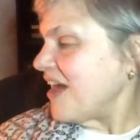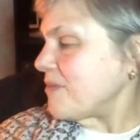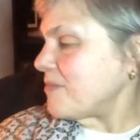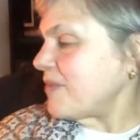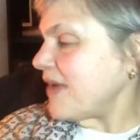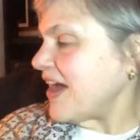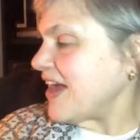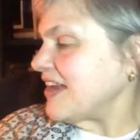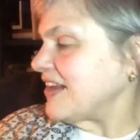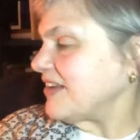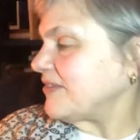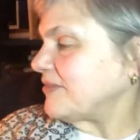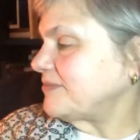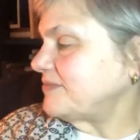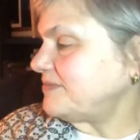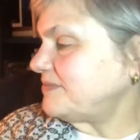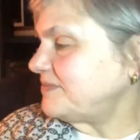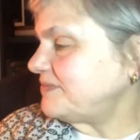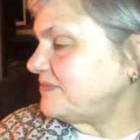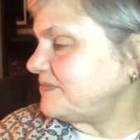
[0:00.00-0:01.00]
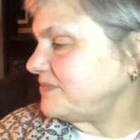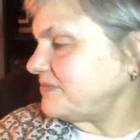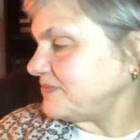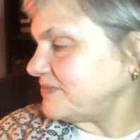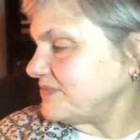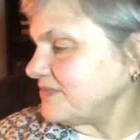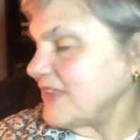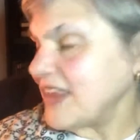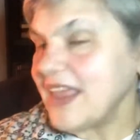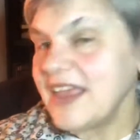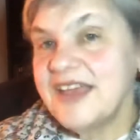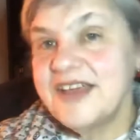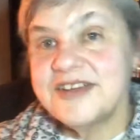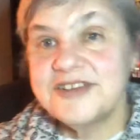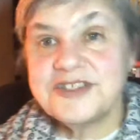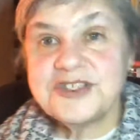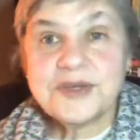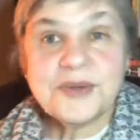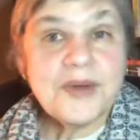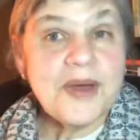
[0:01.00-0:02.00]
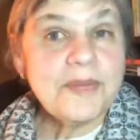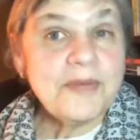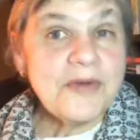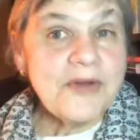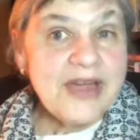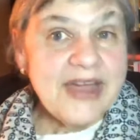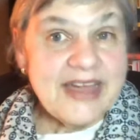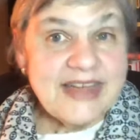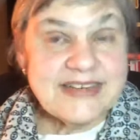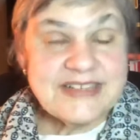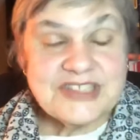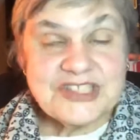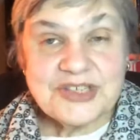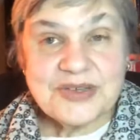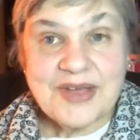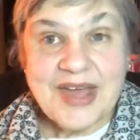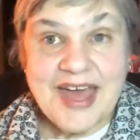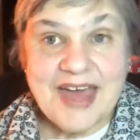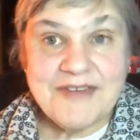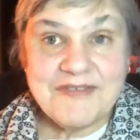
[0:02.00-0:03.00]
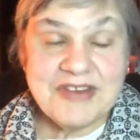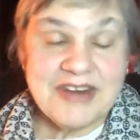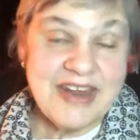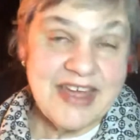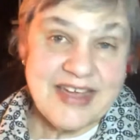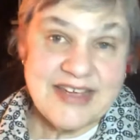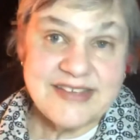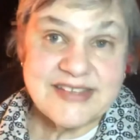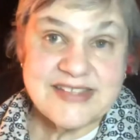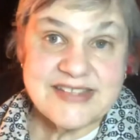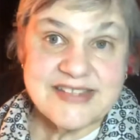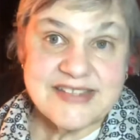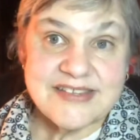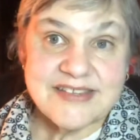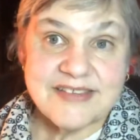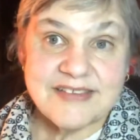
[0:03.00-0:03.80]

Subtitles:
but to upgrade to have a nice